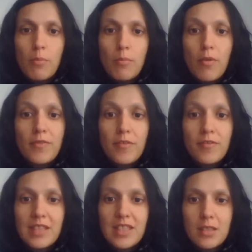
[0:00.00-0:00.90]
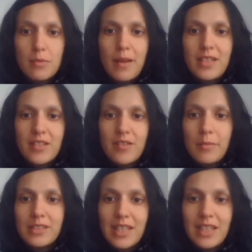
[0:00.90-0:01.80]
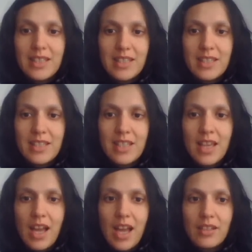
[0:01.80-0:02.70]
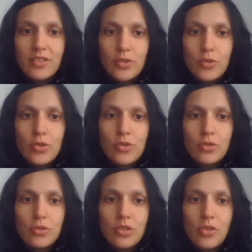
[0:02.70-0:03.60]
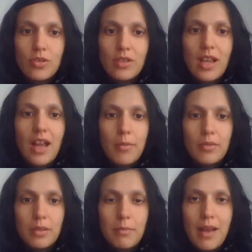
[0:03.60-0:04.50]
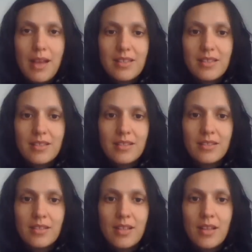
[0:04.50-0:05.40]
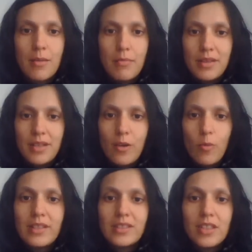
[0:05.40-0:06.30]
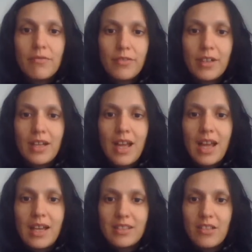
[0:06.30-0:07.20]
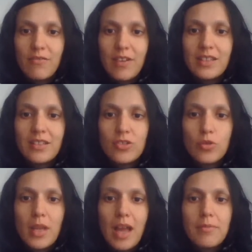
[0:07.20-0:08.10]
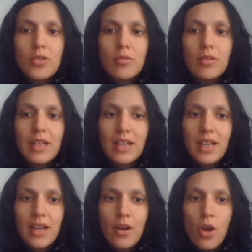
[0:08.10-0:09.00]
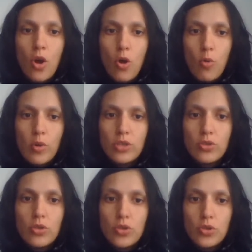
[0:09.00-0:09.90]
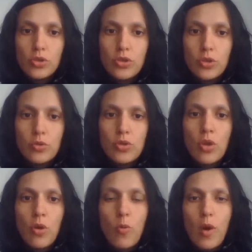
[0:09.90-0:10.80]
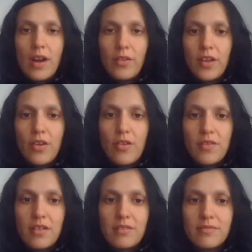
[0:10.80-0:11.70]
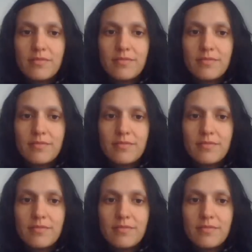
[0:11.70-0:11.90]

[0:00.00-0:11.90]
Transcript: Both of these Spanish grammar tenses are used to talk about the past, but they are quite different and it is vital to be absolutely clear on when you should use one or the other.